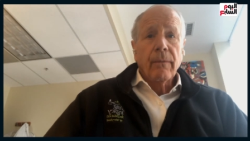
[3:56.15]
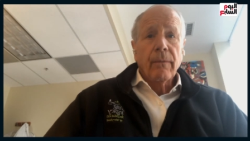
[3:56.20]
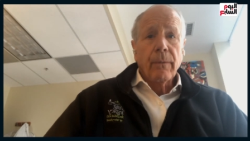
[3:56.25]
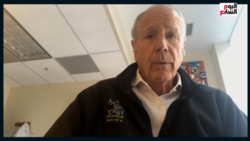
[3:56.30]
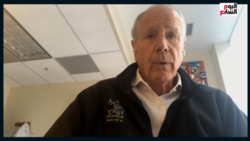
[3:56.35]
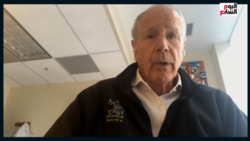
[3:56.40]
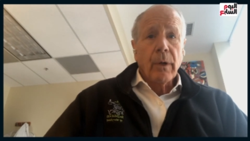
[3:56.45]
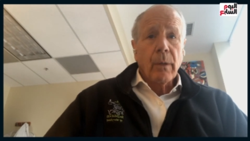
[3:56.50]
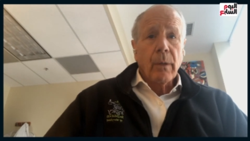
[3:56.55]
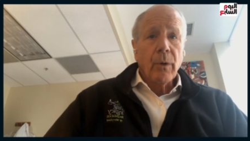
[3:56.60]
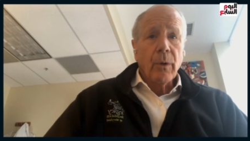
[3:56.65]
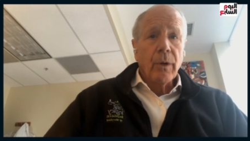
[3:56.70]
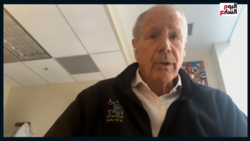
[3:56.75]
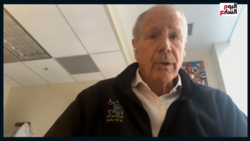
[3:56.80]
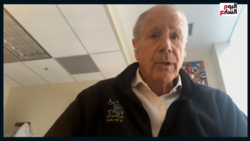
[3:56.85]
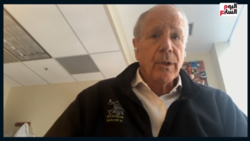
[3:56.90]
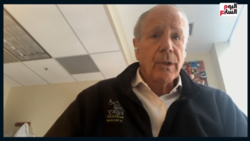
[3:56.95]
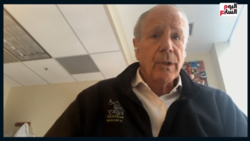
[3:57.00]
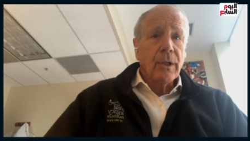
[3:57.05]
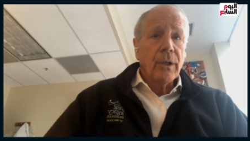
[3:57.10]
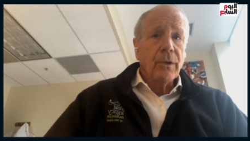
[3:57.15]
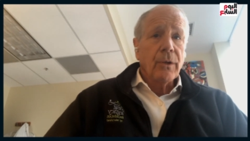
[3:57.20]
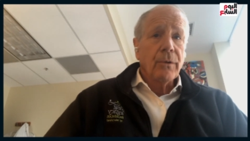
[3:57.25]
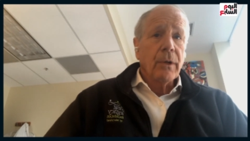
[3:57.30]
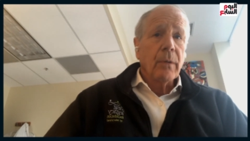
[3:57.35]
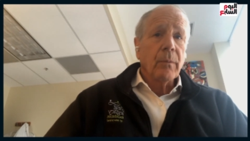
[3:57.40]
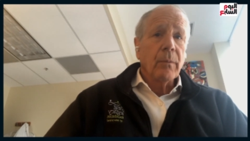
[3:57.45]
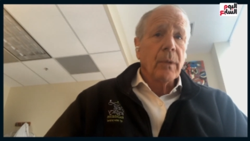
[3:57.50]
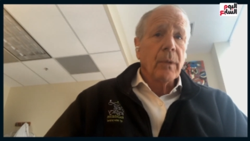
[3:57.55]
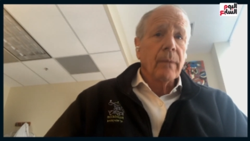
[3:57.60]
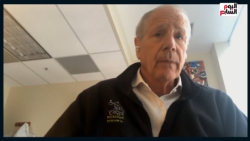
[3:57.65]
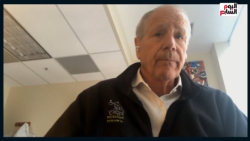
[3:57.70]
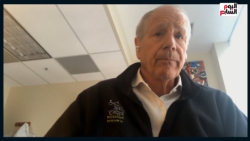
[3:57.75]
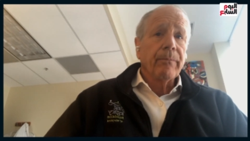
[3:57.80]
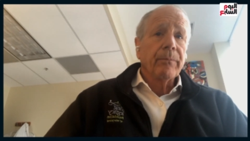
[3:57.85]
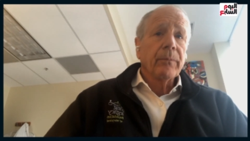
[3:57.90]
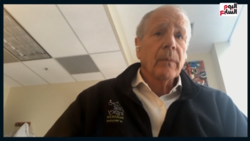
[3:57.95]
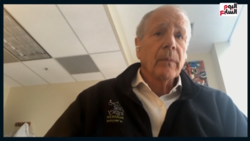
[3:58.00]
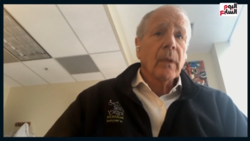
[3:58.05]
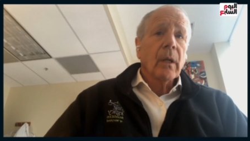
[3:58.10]
for an emergency treatment,
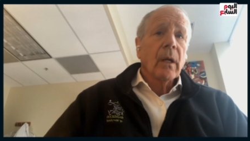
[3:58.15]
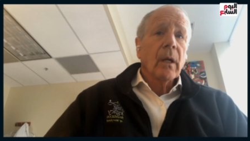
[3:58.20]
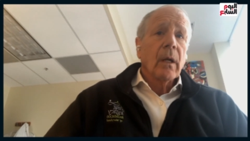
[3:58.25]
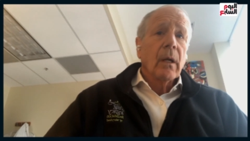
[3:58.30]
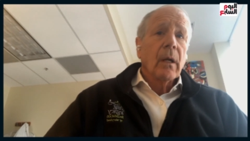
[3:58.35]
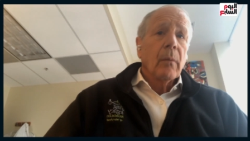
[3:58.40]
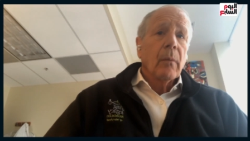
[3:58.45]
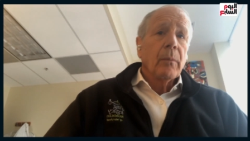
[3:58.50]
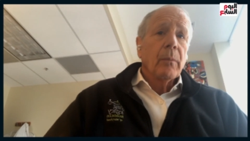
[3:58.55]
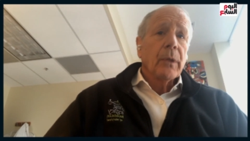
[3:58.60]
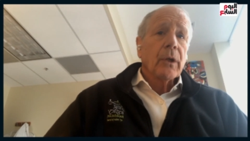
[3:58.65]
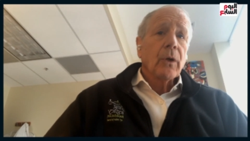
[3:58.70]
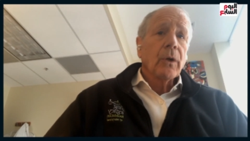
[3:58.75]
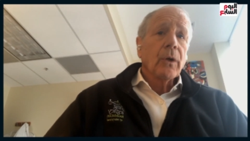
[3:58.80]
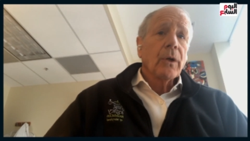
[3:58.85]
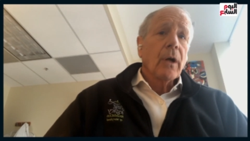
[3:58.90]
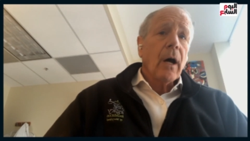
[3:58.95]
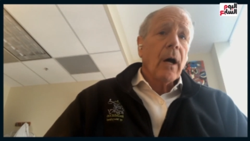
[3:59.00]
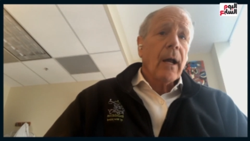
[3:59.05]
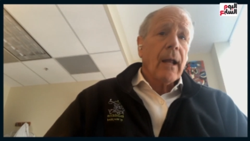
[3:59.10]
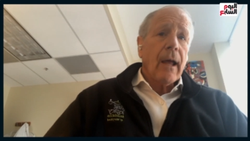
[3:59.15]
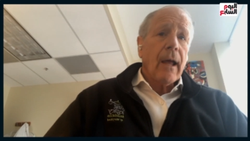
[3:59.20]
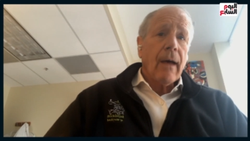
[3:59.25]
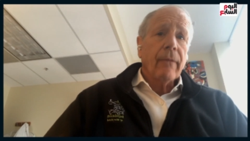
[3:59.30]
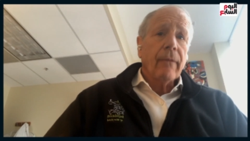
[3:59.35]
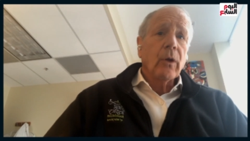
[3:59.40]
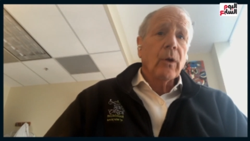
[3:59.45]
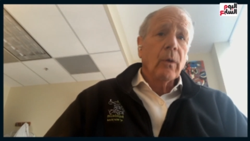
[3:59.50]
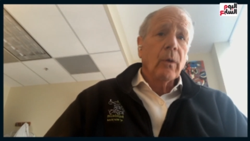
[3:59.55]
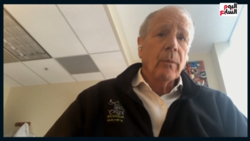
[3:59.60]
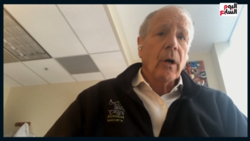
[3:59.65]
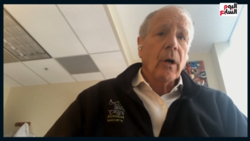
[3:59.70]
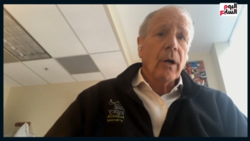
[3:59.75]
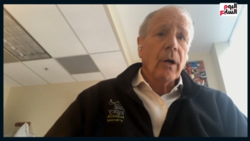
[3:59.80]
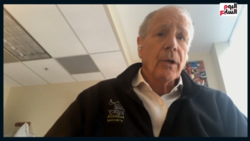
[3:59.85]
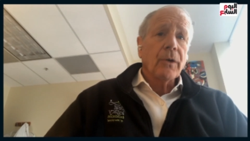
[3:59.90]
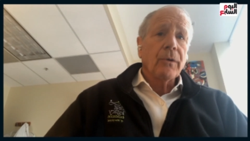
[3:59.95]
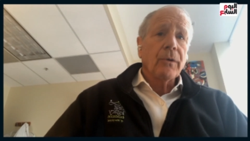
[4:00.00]
but could not have a human heart